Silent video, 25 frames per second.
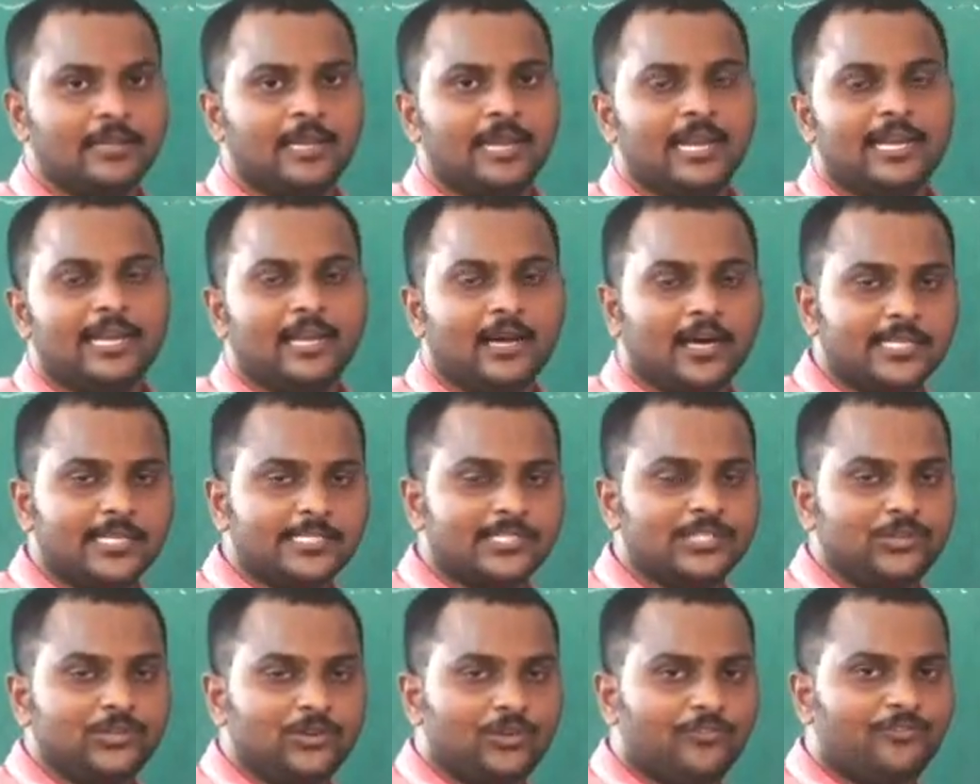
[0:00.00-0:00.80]
and
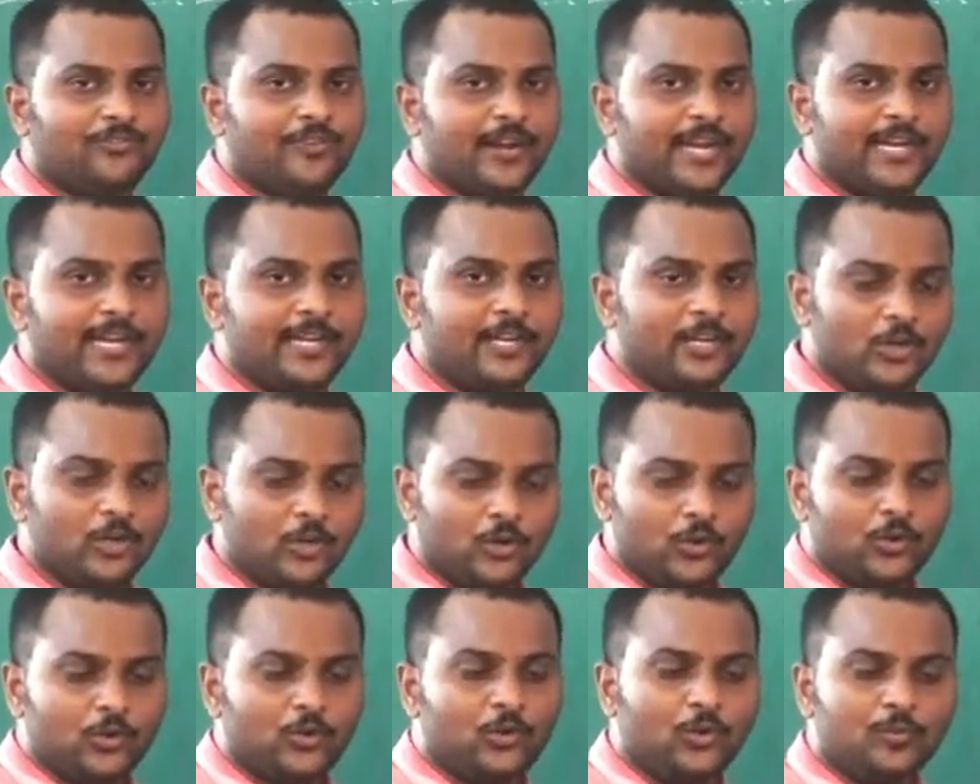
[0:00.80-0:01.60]
ask your
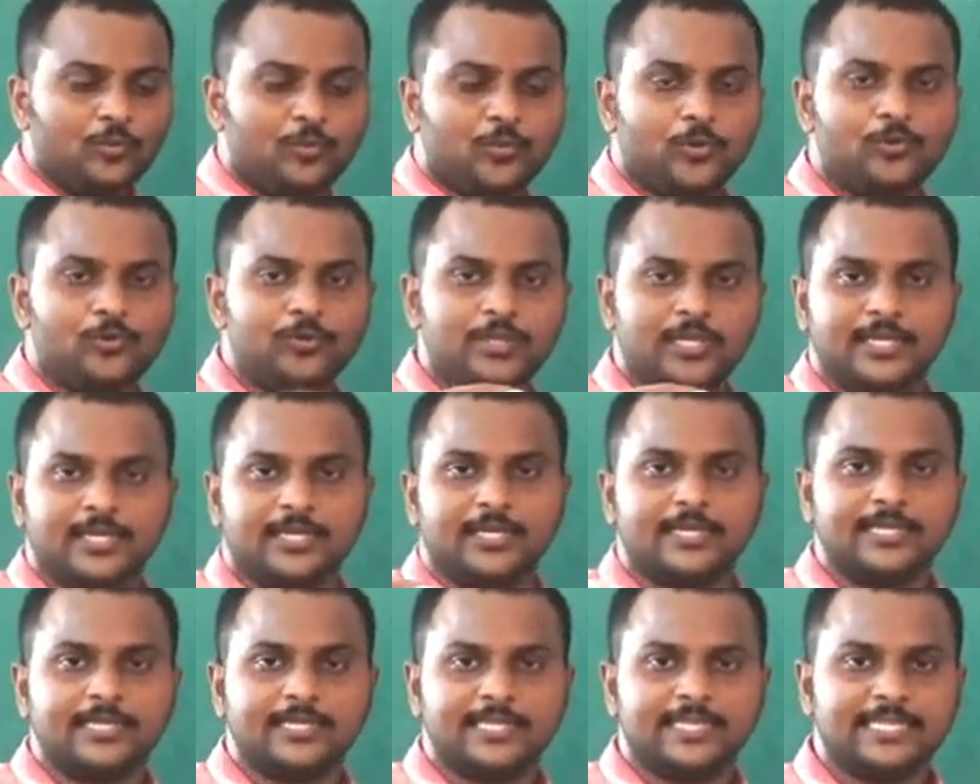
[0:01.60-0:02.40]
friend to move
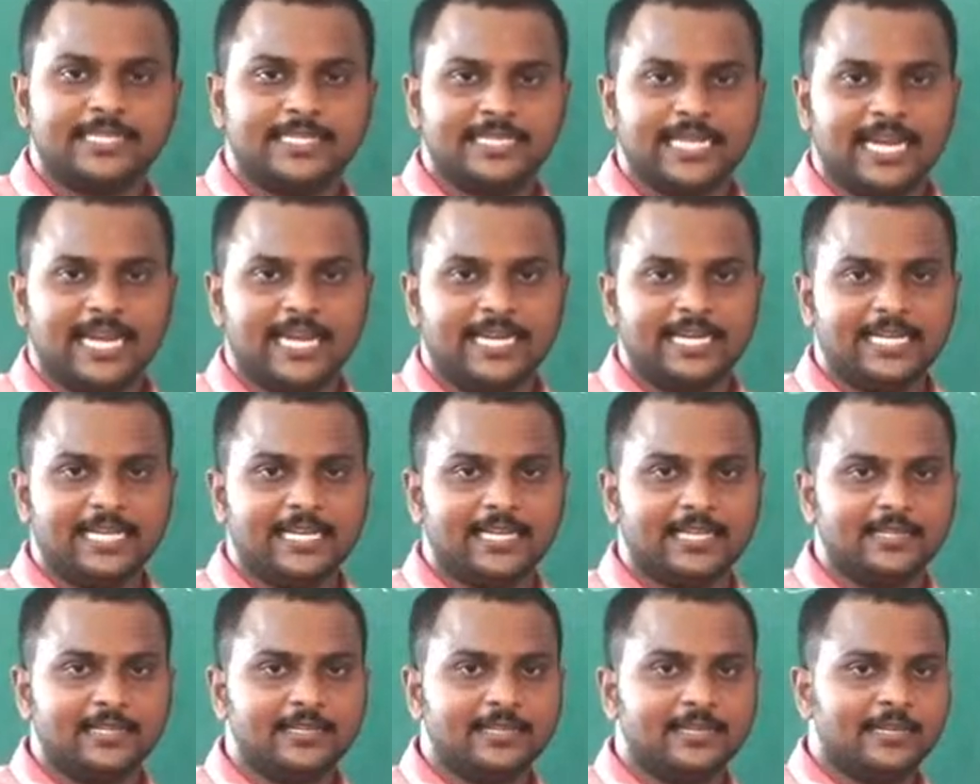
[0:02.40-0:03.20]
the
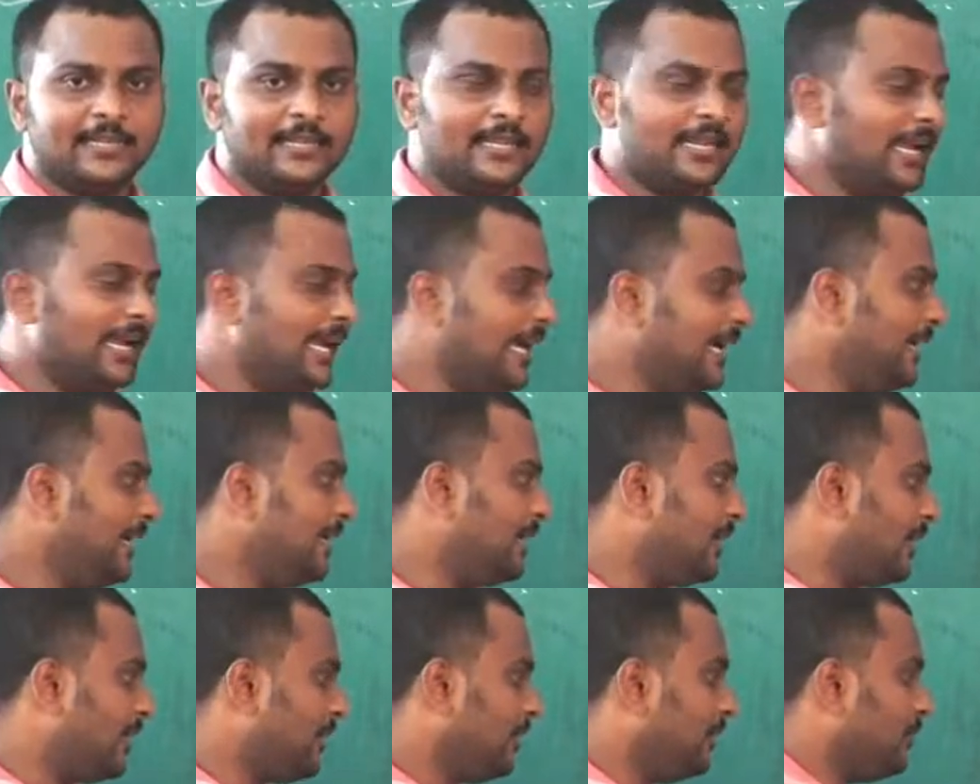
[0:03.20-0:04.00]
candle and
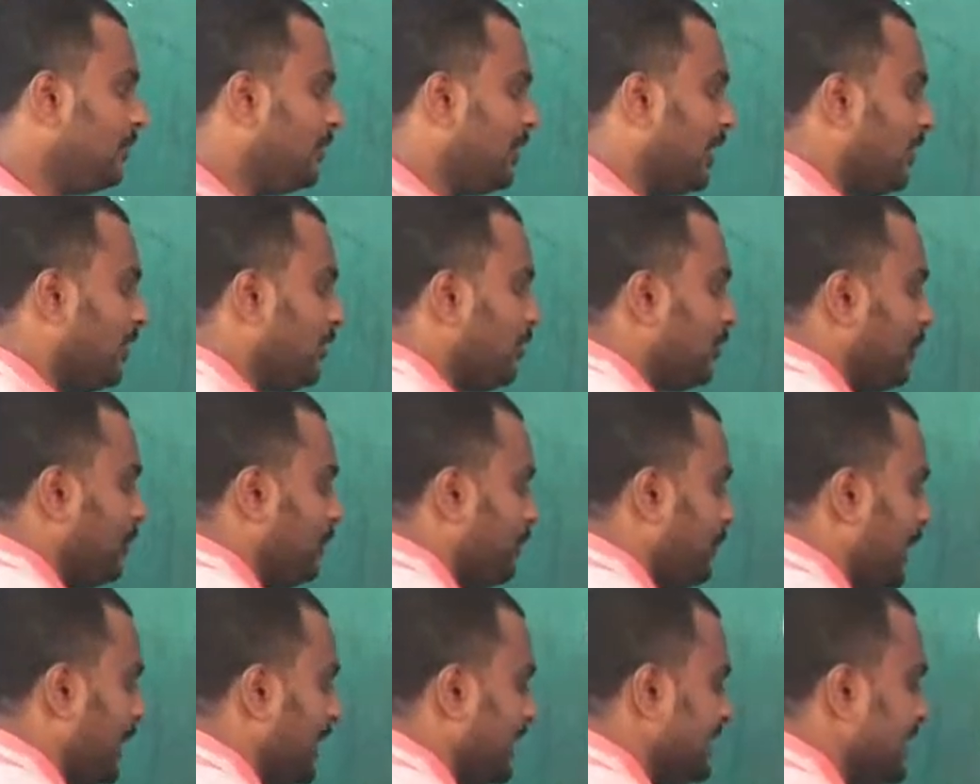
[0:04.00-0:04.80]
you have to
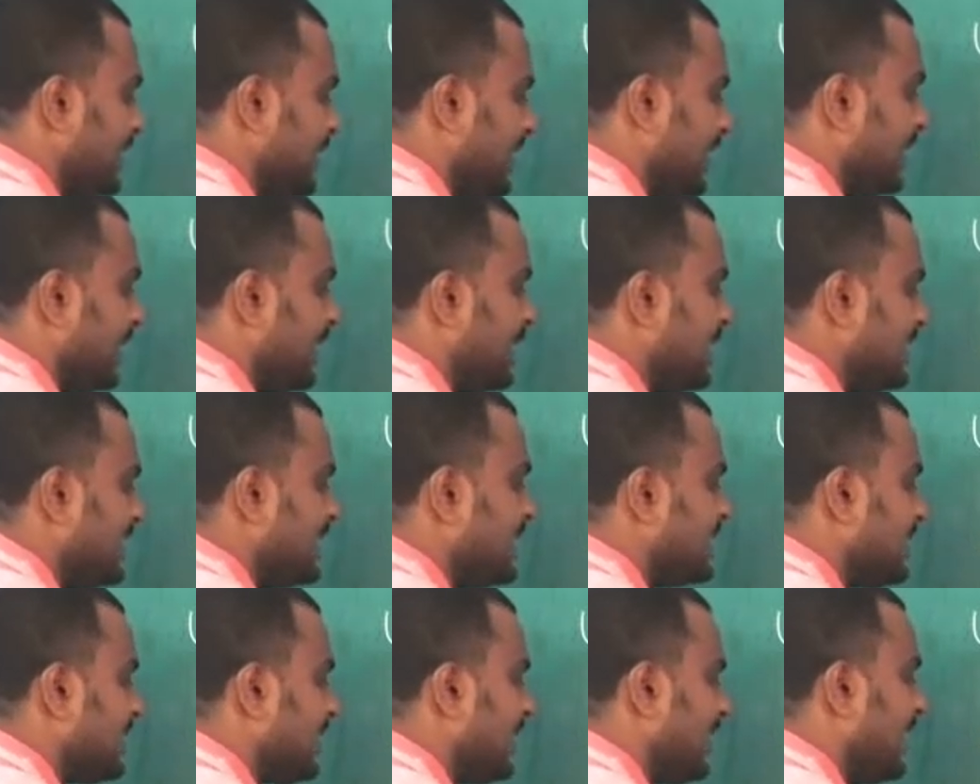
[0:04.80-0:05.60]
place a
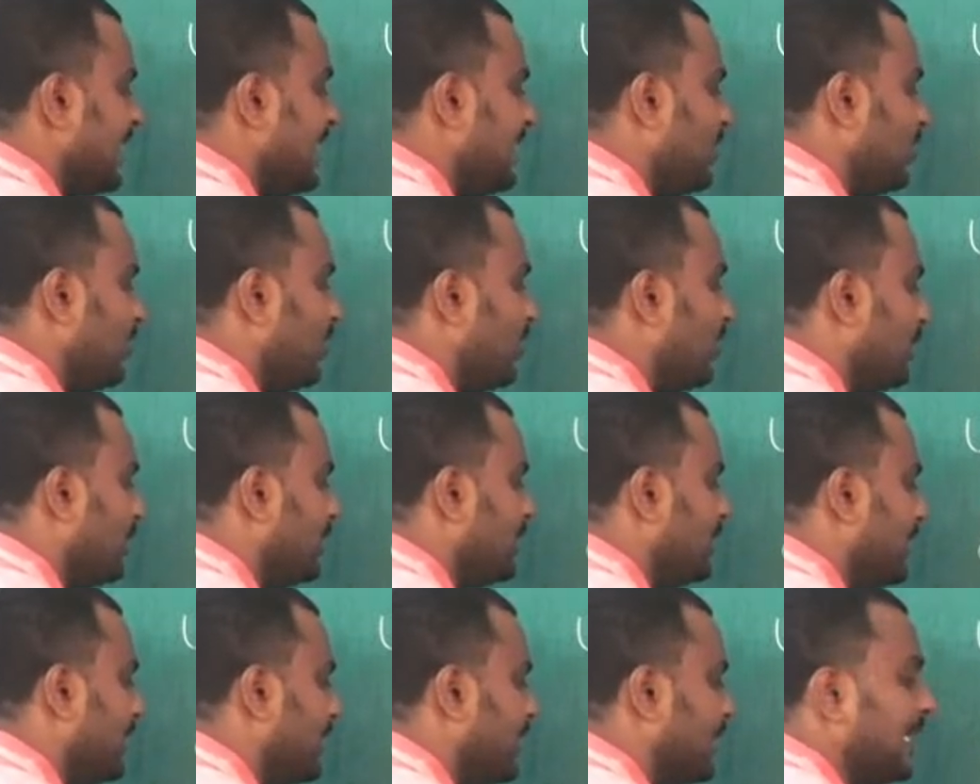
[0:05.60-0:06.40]
screen on
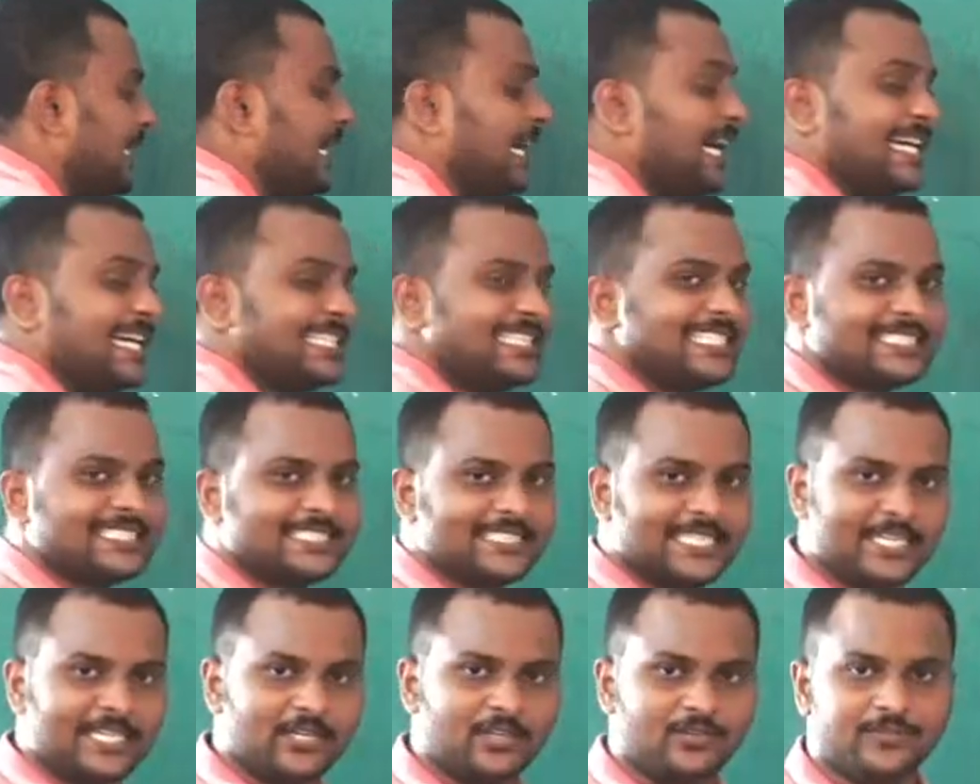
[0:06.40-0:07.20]
the other
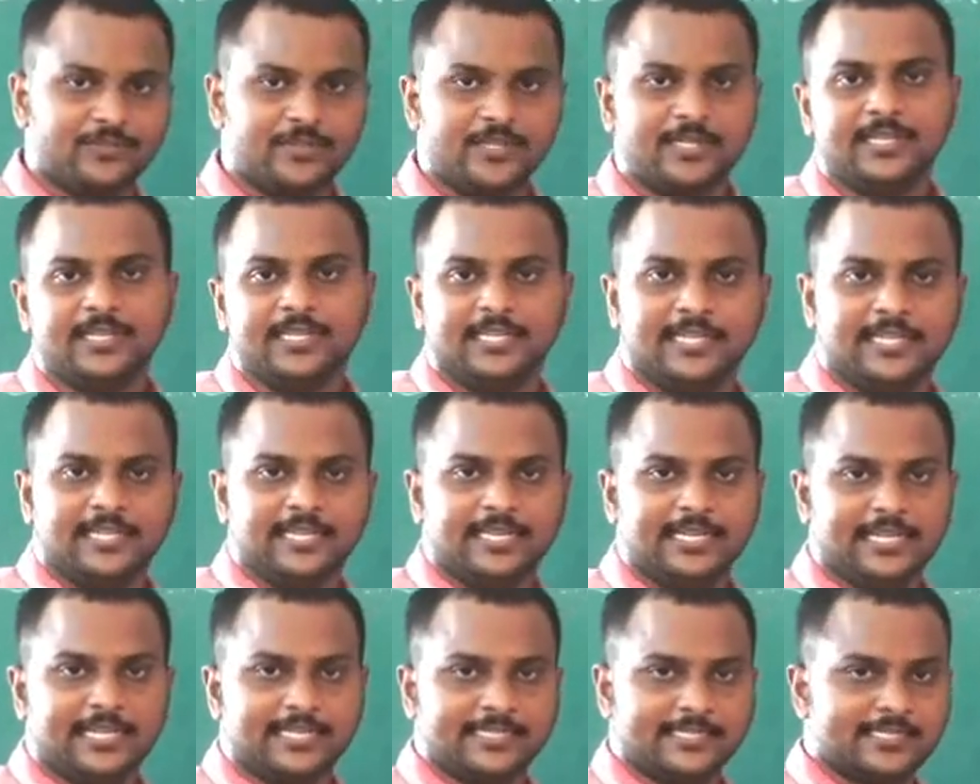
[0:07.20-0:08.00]
side of the
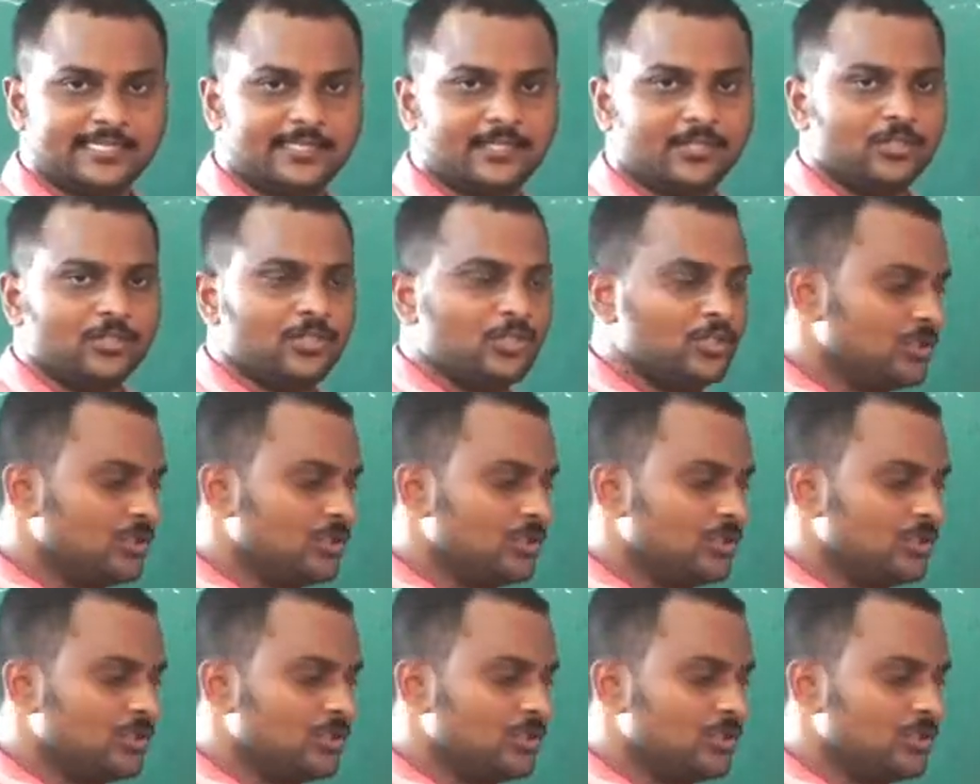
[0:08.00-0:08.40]
lens.